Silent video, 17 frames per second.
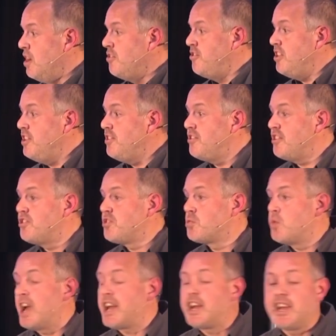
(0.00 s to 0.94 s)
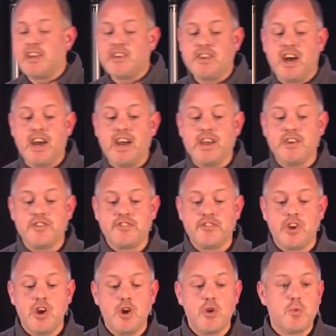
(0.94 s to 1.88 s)
Jesus
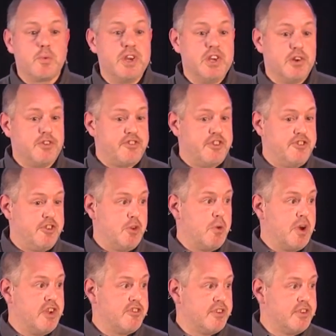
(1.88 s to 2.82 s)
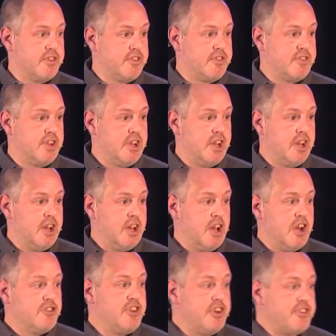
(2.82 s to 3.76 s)
recognized real situations.
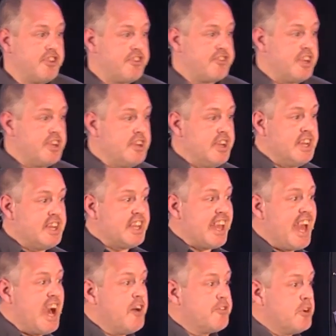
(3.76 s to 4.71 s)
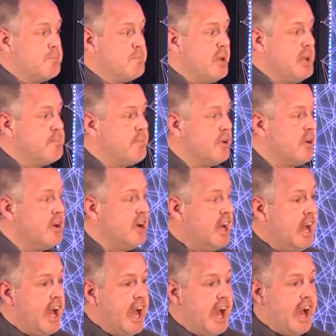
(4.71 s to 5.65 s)
Jesus didn't encounter people
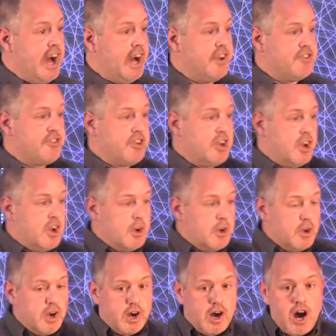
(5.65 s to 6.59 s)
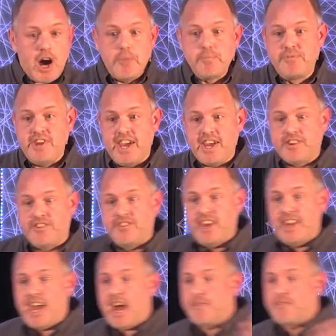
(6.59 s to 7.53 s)
as objects
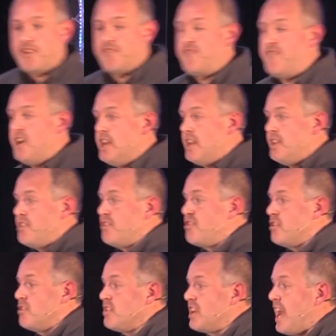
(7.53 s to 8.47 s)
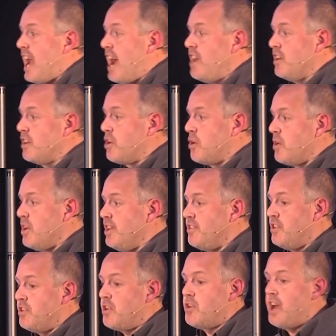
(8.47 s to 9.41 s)
that have to fit into certain
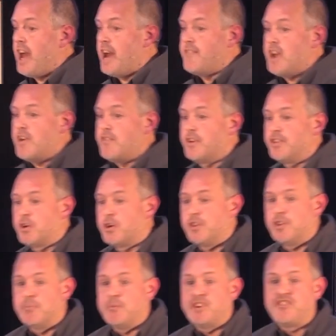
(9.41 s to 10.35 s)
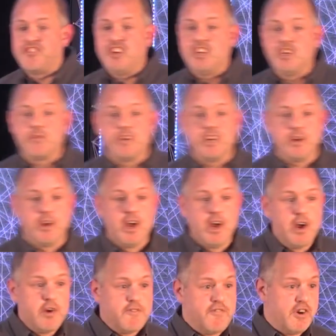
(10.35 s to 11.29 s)
categories in order to have the machinery
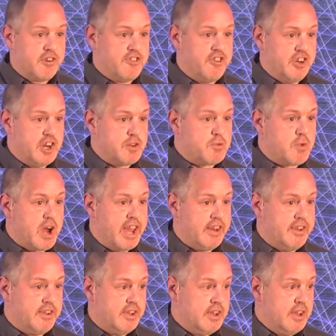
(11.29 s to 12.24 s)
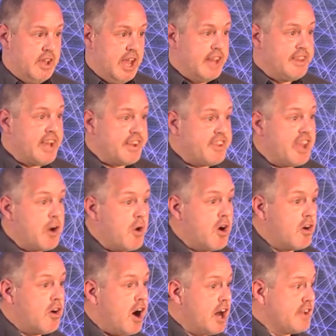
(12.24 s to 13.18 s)
functioning right. And that's how
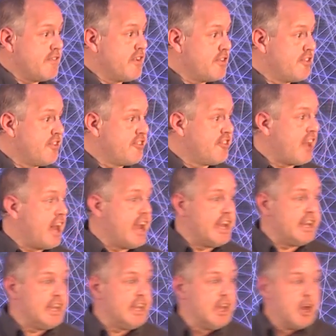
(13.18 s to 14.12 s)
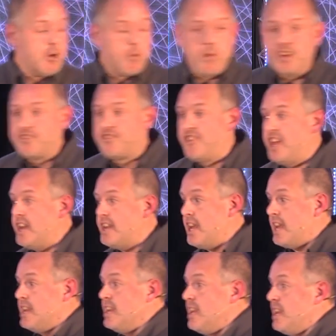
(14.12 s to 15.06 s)
a lot of our society was then
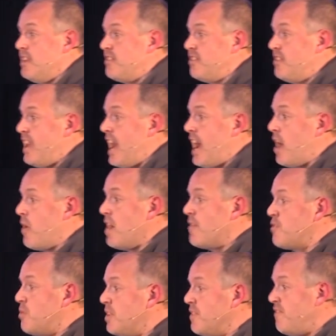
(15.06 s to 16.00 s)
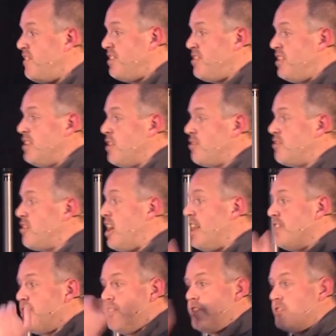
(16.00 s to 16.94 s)
and is now. Everyone fits in their
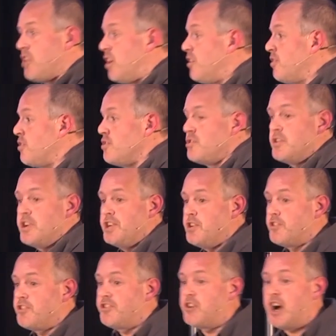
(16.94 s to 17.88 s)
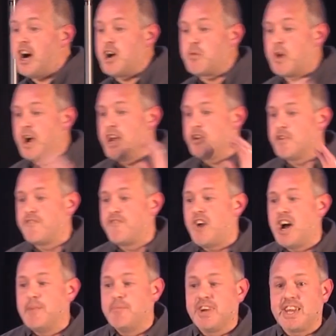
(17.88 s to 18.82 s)
slots, and as long as you're doing your slot right, you're
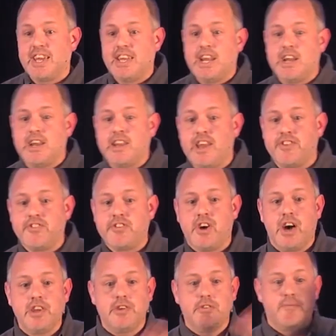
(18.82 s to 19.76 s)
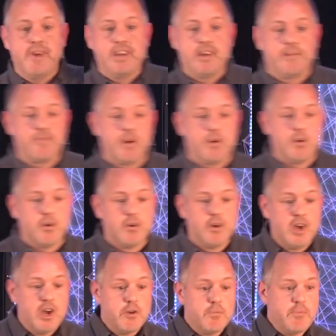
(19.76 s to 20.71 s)
fine, but get out of that slot, you've made up the whole
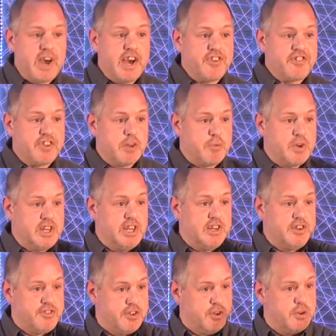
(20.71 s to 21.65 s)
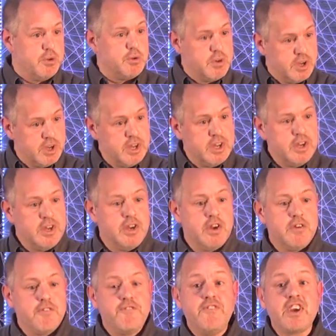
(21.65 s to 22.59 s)
mess, and we need to
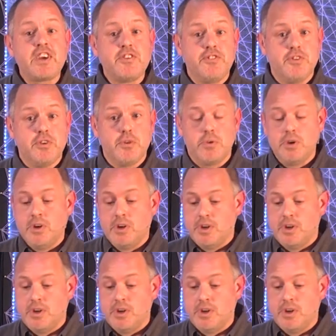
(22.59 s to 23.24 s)
fix you.